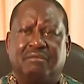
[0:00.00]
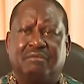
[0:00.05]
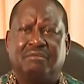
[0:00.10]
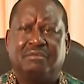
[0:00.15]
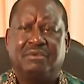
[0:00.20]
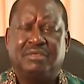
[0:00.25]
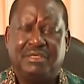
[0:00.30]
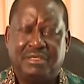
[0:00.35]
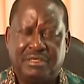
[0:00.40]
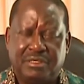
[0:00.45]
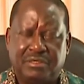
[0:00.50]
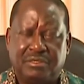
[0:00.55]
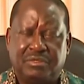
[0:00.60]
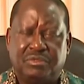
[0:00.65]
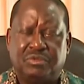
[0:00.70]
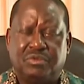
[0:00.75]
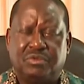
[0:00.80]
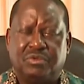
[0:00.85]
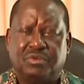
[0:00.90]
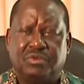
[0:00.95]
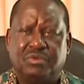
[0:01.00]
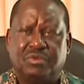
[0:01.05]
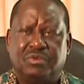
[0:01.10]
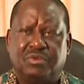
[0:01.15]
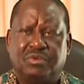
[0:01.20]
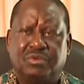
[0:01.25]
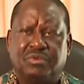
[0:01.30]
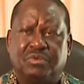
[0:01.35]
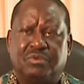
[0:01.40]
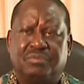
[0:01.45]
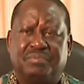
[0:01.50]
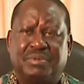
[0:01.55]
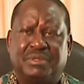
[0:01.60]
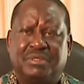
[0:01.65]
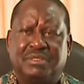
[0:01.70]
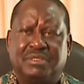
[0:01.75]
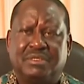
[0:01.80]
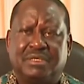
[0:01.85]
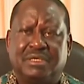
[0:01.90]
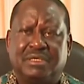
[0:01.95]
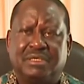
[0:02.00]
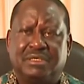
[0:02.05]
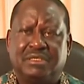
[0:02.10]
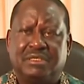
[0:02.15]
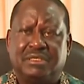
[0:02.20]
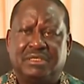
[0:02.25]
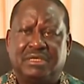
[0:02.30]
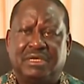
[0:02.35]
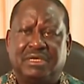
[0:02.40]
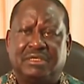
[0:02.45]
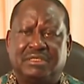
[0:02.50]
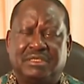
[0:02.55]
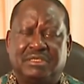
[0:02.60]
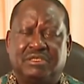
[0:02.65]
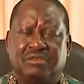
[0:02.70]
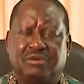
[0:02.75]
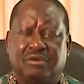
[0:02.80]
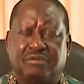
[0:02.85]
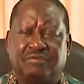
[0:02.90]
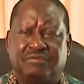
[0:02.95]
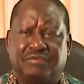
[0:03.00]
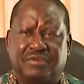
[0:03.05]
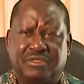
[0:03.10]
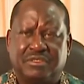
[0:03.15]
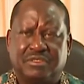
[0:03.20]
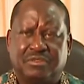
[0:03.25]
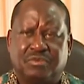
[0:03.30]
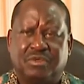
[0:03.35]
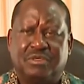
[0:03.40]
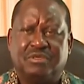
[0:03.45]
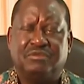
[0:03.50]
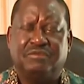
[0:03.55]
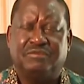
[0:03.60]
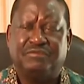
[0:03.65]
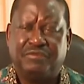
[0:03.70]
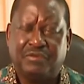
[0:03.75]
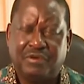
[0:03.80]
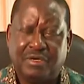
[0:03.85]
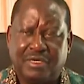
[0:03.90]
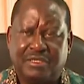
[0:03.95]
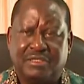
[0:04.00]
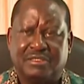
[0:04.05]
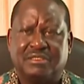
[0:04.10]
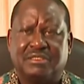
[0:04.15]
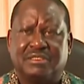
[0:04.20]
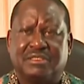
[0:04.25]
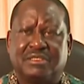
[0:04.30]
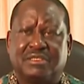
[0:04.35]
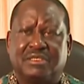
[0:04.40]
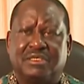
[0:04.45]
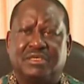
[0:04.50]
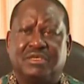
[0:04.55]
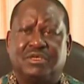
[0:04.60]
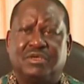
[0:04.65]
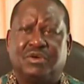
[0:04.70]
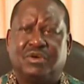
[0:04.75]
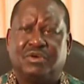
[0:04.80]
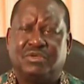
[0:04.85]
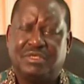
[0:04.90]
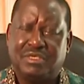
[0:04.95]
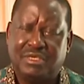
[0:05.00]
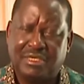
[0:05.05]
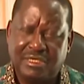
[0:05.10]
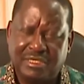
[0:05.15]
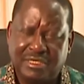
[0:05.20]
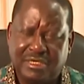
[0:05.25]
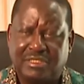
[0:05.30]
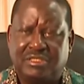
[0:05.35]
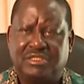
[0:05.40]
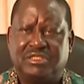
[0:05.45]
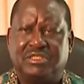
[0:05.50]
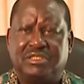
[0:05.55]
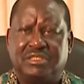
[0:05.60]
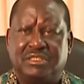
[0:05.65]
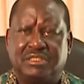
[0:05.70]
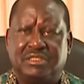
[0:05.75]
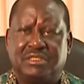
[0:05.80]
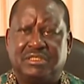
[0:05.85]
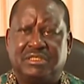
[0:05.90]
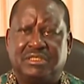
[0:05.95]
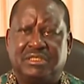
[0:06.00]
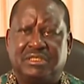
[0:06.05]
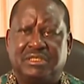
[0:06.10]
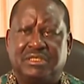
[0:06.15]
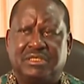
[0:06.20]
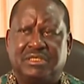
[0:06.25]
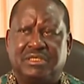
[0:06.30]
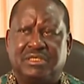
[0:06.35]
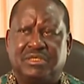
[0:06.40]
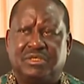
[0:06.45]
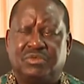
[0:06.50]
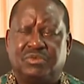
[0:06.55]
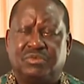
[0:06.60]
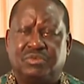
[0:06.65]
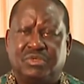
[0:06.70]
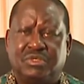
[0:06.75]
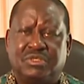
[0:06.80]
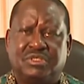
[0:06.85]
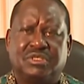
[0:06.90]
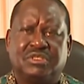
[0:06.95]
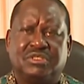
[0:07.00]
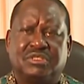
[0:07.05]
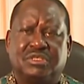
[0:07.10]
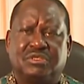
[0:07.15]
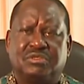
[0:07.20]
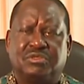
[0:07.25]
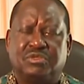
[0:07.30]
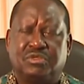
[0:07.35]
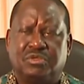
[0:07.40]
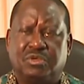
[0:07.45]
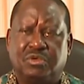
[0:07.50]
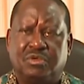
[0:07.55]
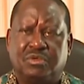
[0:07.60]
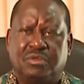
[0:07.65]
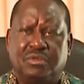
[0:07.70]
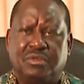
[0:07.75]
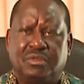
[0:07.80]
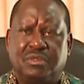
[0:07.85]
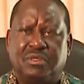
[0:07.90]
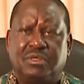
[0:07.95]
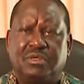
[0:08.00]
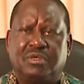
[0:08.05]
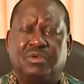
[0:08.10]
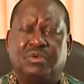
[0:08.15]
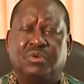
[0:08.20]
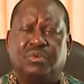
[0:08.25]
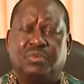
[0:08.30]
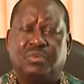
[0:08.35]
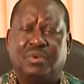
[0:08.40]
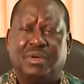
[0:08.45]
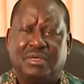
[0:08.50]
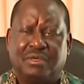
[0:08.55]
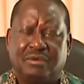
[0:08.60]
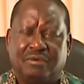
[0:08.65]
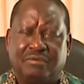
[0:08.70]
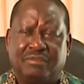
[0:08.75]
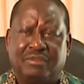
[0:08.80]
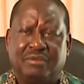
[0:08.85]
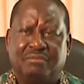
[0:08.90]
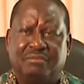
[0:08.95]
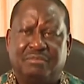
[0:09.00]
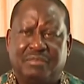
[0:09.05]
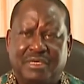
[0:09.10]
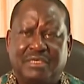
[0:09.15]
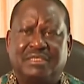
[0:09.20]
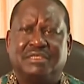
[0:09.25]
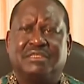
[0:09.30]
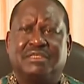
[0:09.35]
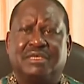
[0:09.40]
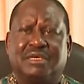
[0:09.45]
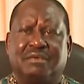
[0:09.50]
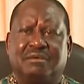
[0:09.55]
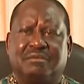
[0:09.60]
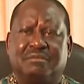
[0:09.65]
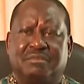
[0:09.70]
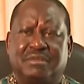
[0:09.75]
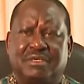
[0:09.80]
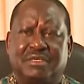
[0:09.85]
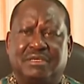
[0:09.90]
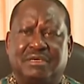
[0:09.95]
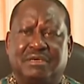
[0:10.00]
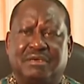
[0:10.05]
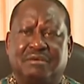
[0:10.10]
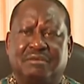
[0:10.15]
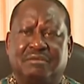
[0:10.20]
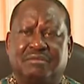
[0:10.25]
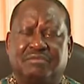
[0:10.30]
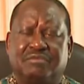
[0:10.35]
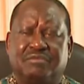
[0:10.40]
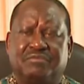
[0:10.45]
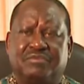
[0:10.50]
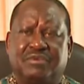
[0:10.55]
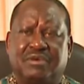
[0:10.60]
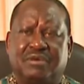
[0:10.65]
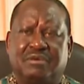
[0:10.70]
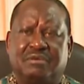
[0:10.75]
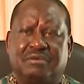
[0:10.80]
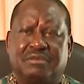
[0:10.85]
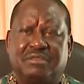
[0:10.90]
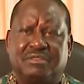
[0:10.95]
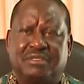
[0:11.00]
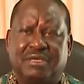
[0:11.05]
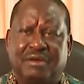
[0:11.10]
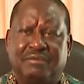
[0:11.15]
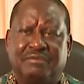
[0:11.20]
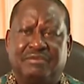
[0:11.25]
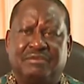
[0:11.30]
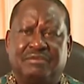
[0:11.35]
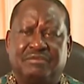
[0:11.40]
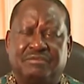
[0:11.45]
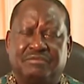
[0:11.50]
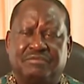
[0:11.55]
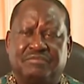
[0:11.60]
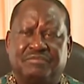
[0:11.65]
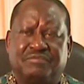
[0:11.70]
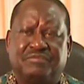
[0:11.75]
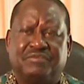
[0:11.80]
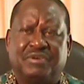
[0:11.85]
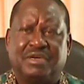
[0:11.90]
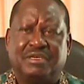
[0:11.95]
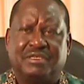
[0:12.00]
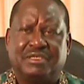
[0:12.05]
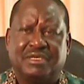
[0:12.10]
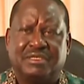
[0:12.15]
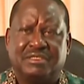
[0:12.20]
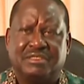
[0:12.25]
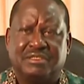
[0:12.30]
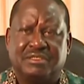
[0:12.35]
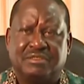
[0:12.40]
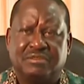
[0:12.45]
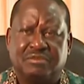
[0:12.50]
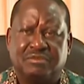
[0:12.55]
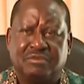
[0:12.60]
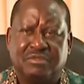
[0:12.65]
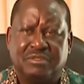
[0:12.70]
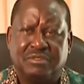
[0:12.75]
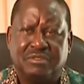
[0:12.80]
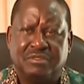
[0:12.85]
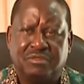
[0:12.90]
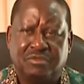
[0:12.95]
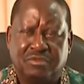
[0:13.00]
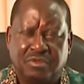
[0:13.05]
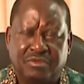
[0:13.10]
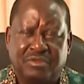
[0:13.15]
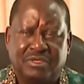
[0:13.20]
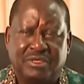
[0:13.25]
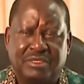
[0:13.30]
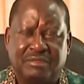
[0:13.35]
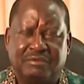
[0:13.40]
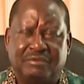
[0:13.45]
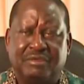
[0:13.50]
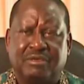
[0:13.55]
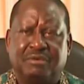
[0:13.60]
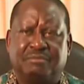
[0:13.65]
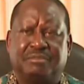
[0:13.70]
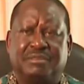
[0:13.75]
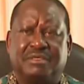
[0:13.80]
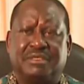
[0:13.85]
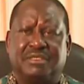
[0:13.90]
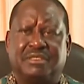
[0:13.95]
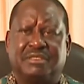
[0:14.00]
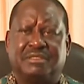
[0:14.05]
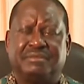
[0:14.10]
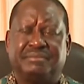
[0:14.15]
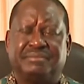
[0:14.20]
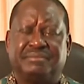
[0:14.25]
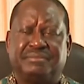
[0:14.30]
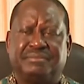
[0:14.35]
We, particularly here at this conference, want to focus on energy, which is, as you know, one of the major driving factors to growth and development.